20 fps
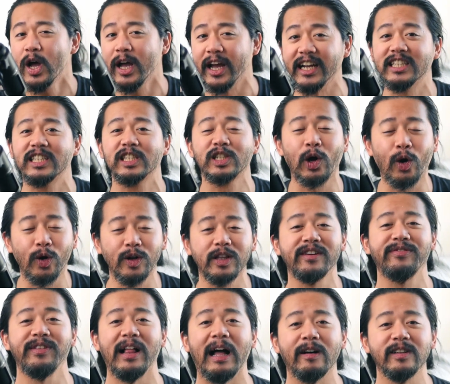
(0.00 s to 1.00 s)
it's
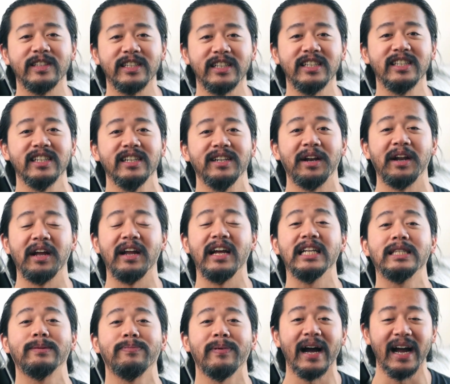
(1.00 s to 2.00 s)
cauliflower season.
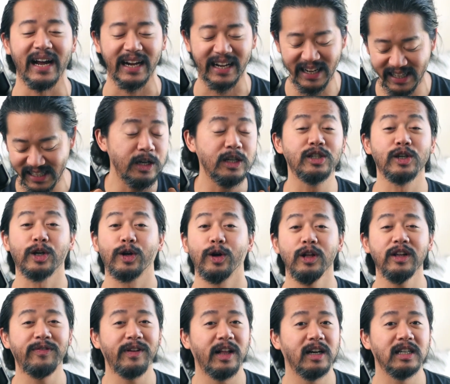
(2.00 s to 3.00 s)
It's back! So
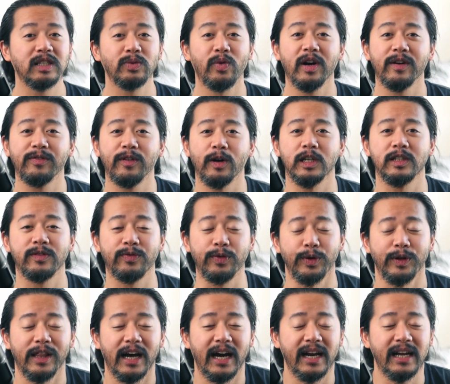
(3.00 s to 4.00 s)
cauliflower is one of those
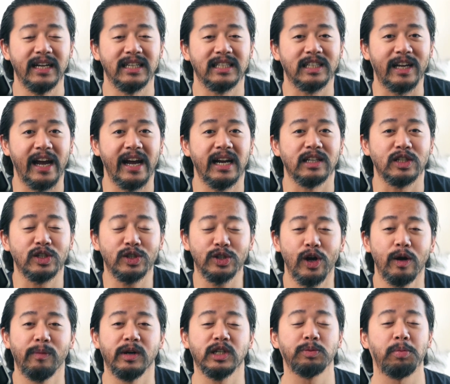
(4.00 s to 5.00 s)
food that has gained
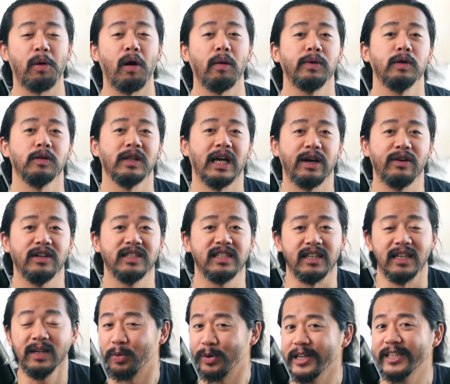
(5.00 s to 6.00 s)
so much
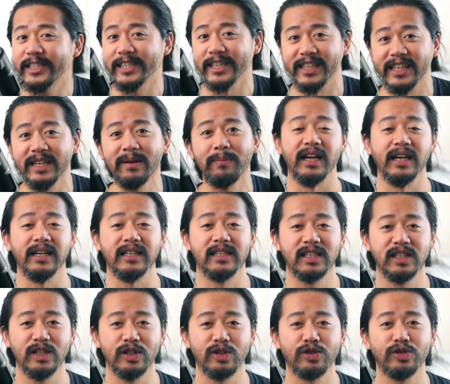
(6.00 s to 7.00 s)
popularity recently.
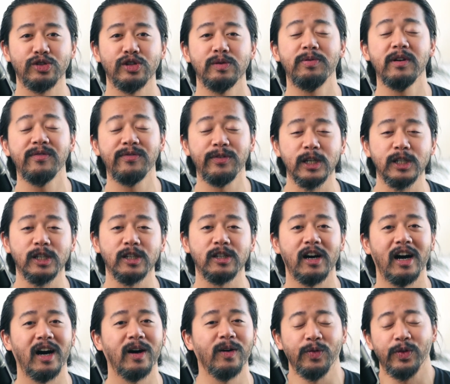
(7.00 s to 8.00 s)
It's super
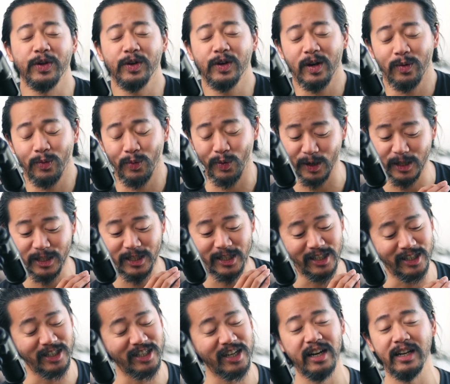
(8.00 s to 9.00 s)
versatile. You can roast
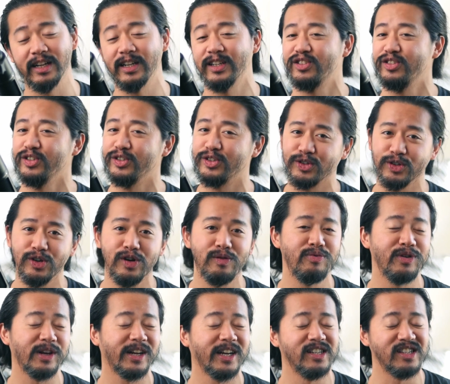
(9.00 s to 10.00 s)
it, turn it into soup.
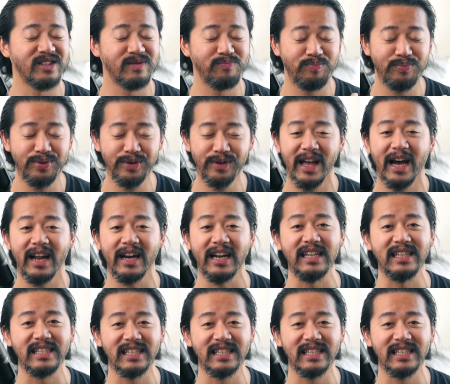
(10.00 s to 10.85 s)
You can put that in